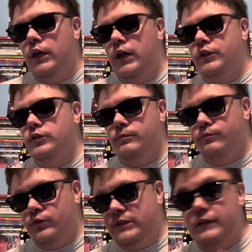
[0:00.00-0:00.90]
So
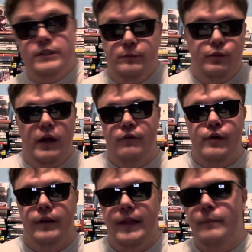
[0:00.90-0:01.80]
seriously, bravo
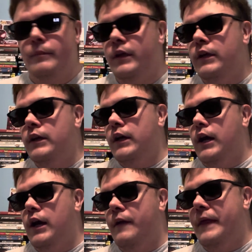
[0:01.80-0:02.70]
to them.
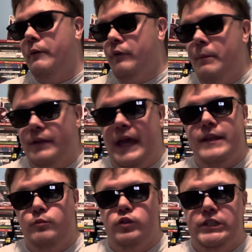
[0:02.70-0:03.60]
They were able to
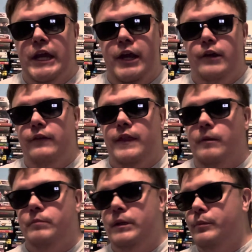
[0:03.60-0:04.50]
act more scared
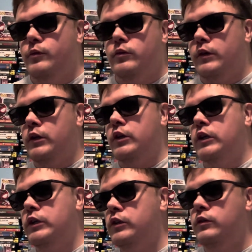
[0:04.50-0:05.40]
than people
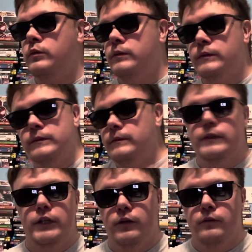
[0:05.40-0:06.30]
who,
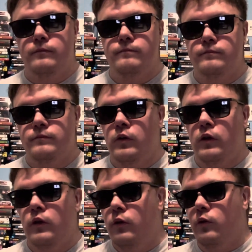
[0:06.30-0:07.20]
you know,
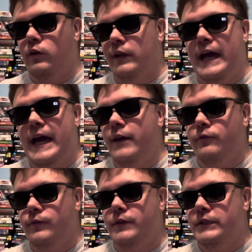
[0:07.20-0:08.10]
were alive
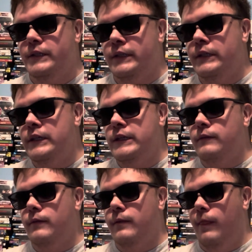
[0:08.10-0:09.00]
during
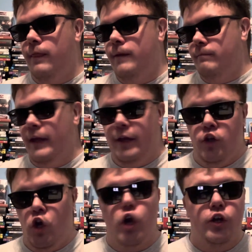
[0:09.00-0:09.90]
the like
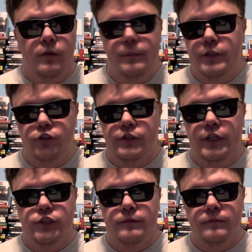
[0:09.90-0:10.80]
Carter
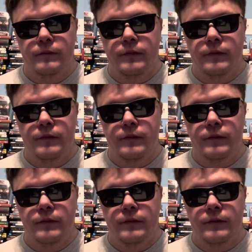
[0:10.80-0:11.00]
administration.